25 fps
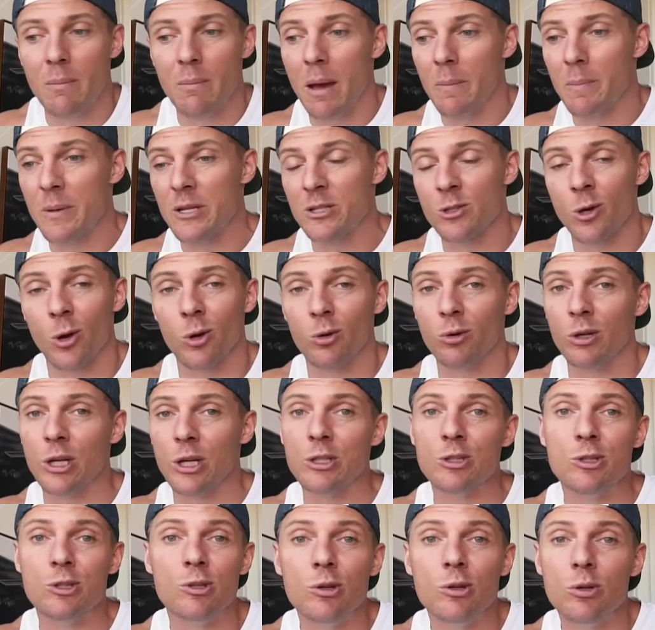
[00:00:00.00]
might be totally
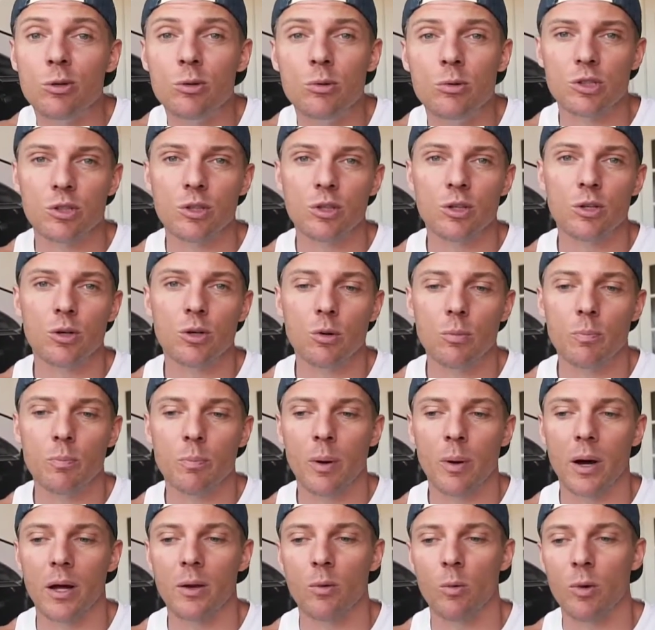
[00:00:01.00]
new to you,
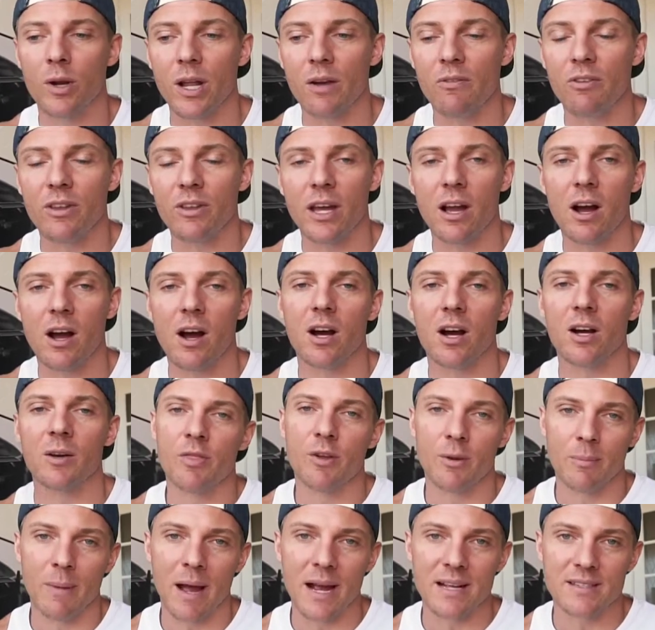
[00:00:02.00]
but whatever they are,
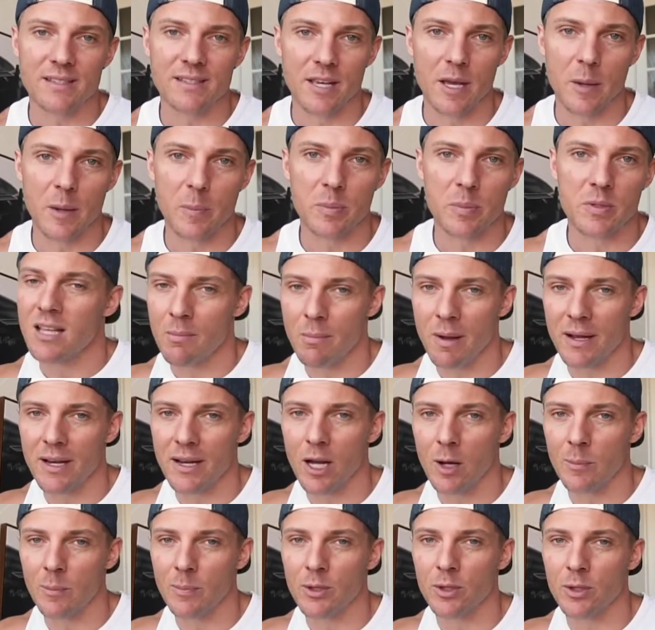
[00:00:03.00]
they're my tips. Some might
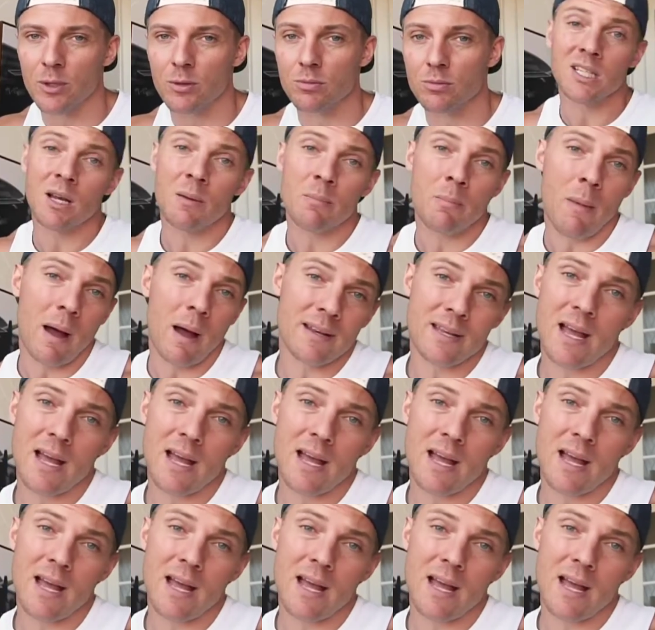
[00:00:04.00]
help you, some might